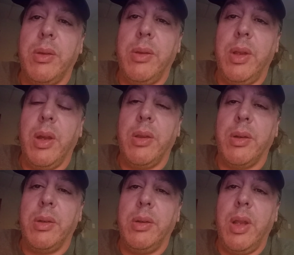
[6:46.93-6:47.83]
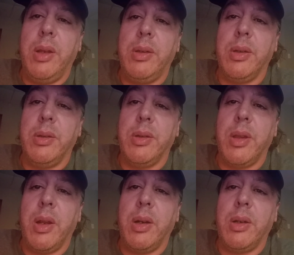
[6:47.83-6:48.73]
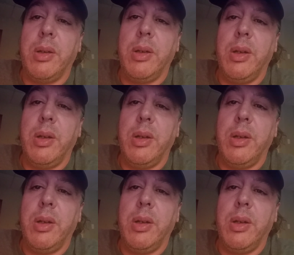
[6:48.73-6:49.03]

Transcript: the other nations there,